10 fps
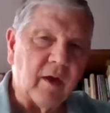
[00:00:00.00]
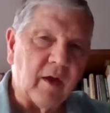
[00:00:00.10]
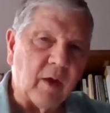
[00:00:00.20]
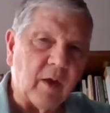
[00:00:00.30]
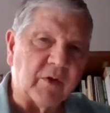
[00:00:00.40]
a
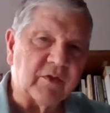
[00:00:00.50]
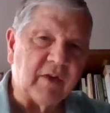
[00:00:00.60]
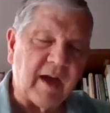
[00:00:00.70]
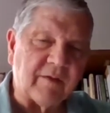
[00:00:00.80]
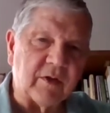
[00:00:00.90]
person to
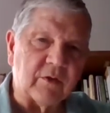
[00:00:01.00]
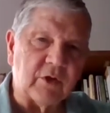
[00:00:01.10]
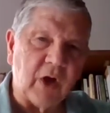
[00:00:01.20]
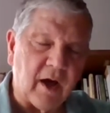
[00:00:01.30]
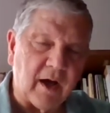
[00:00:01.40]
have to
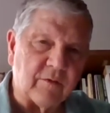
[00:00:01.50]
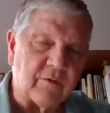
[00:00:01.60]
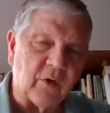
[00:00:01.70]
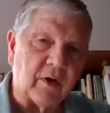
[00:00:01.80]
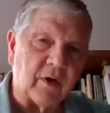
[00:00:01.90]
don
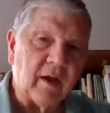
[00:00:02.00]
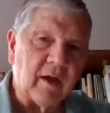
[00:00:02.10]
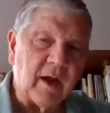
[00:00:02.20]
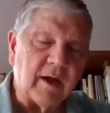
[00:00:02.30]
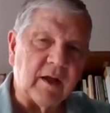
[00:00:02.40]
for
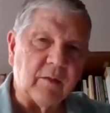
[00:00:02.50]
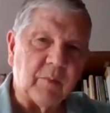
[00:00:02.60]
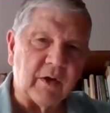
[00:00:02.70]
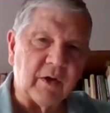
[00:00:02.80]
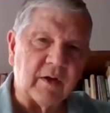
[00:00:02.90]
any
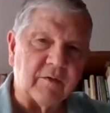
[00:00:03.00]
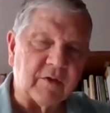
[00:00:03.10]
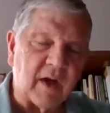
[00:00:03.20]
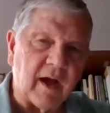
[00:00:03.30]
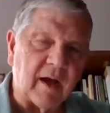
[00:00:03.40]
period of
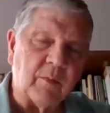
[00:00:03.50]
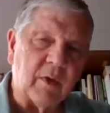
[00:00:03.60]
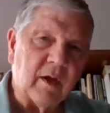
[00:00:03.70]
time.